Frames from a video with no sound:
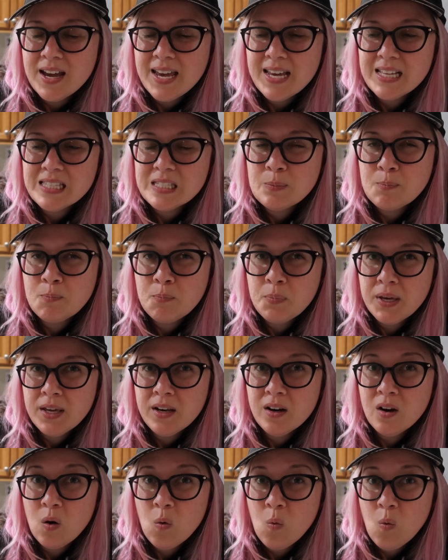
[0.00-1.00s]
it's
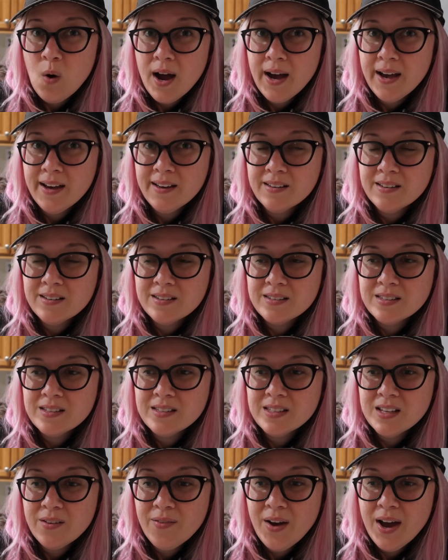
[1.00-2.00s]
been a while
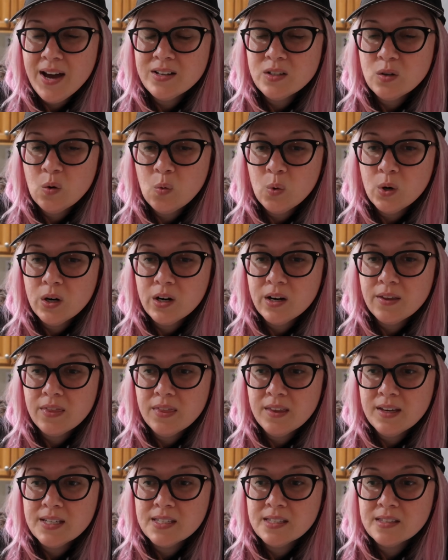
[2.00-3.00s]
since I've had to work
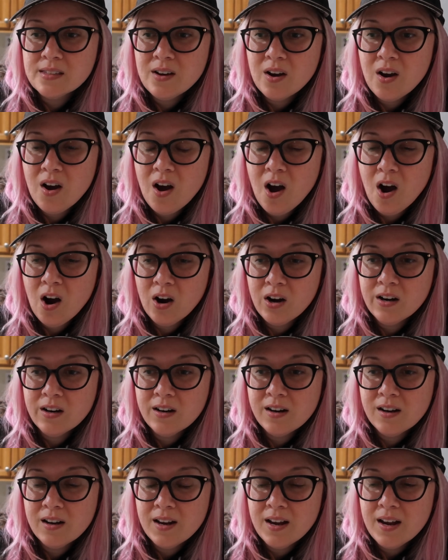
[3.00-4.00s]
this
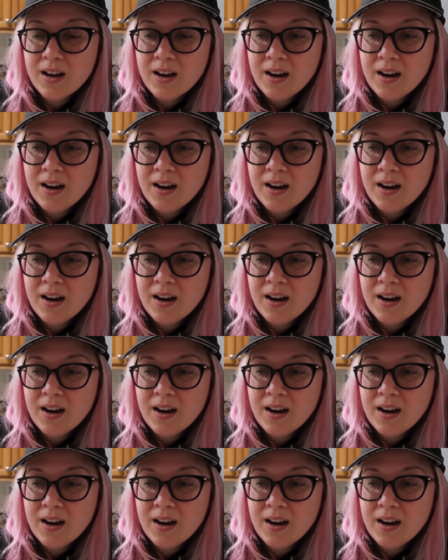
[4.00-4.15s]
hard.